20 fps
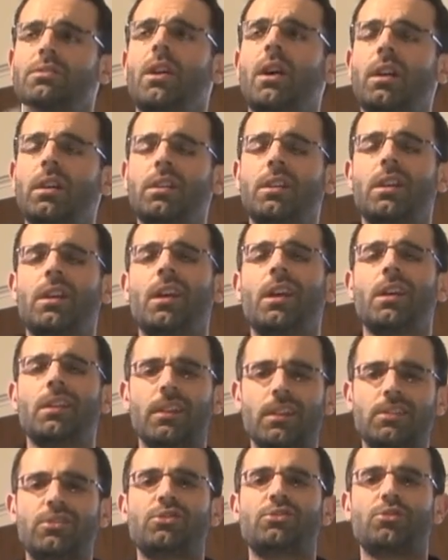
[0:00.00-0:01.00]
talking
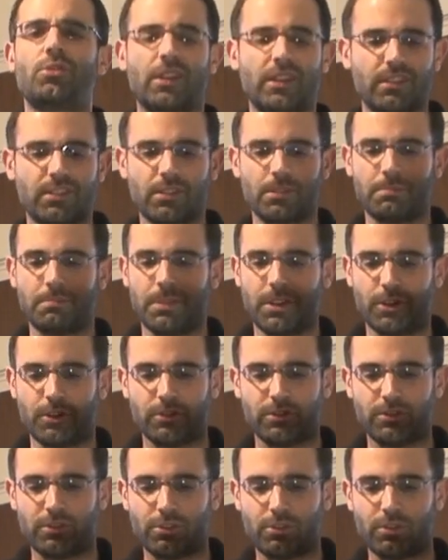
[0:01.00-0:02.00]
and let's drink some beer.
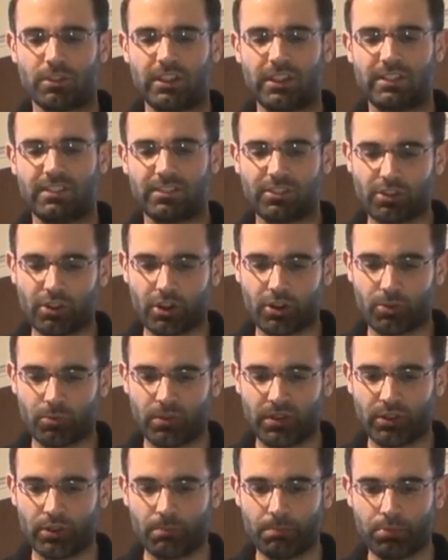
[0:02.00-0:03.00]
So let's start
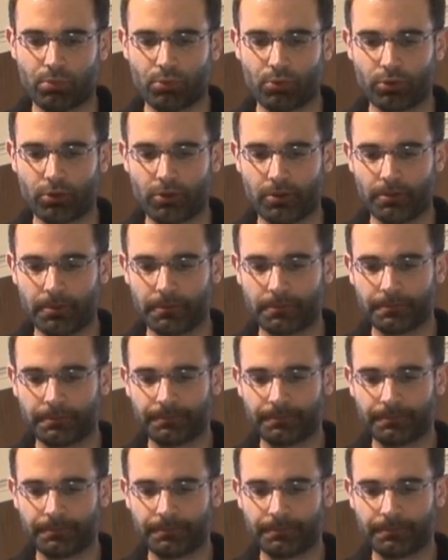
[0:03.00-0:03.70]
with the pour.